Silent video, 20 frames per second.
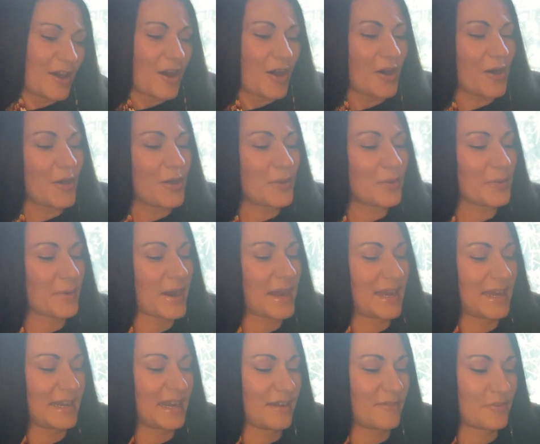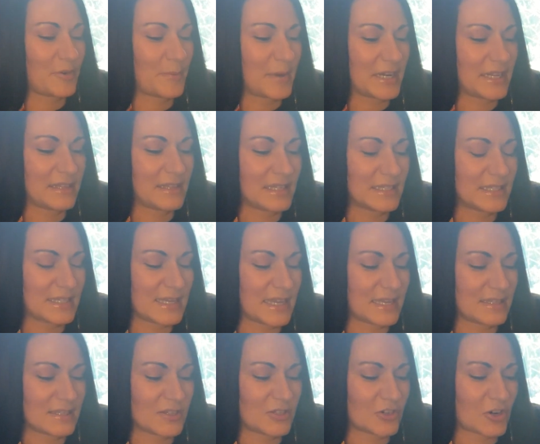All right, everybody, let's
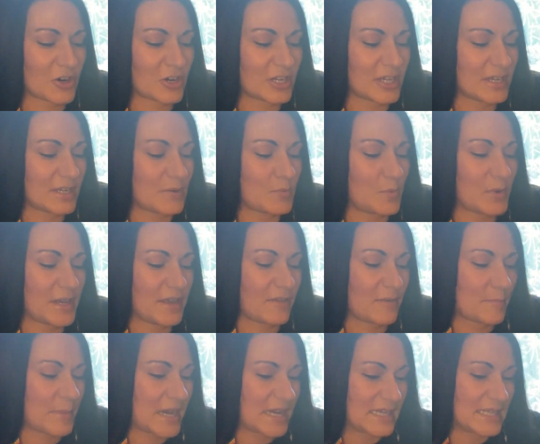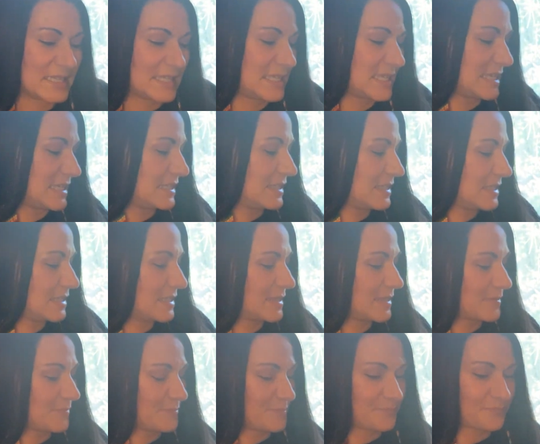get started with Pisces.